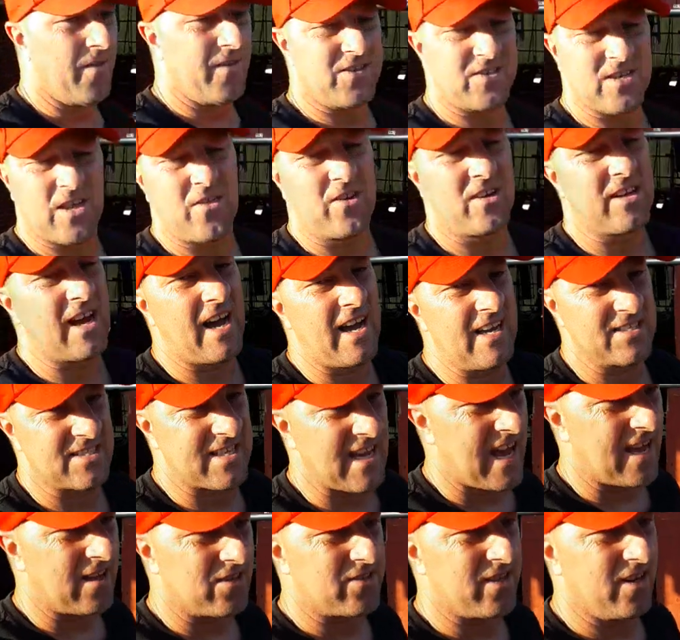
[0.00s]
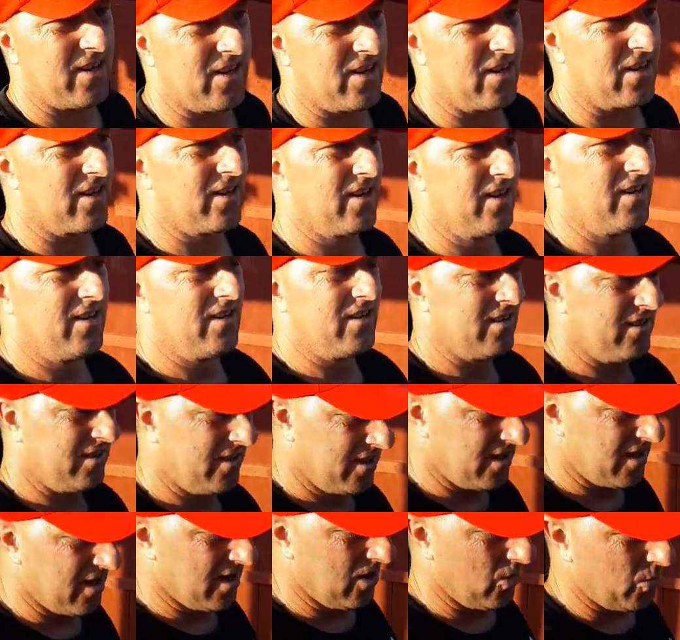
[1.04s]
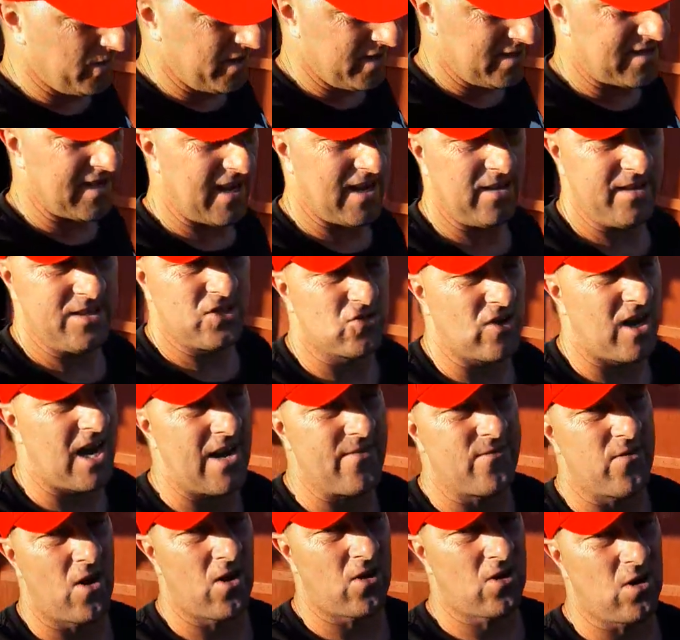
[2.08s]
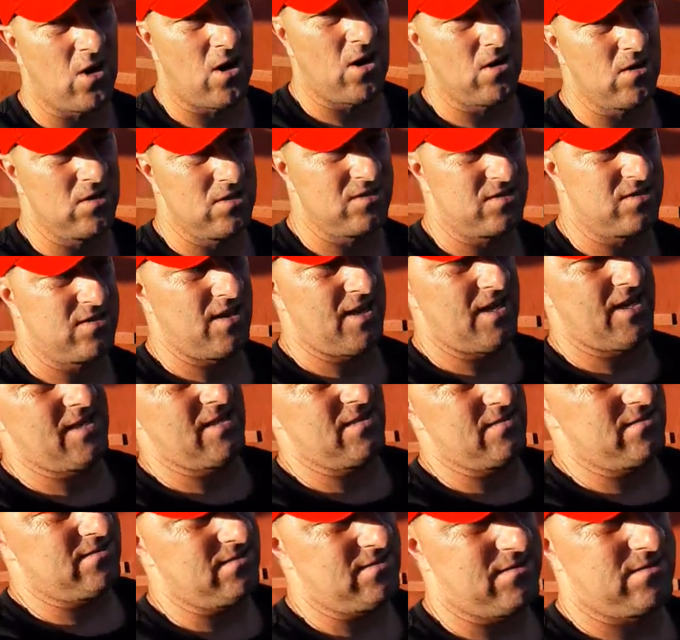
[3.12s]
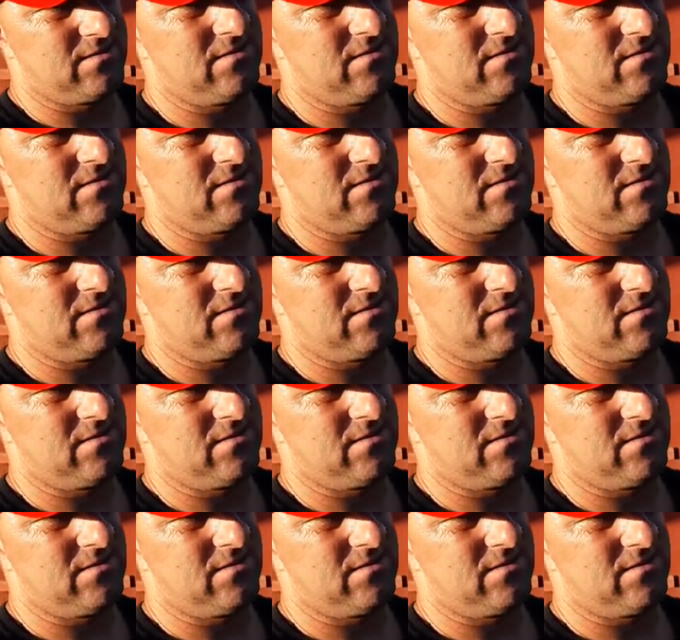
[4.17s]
these other guys out there, you know, we daily drive our cars, and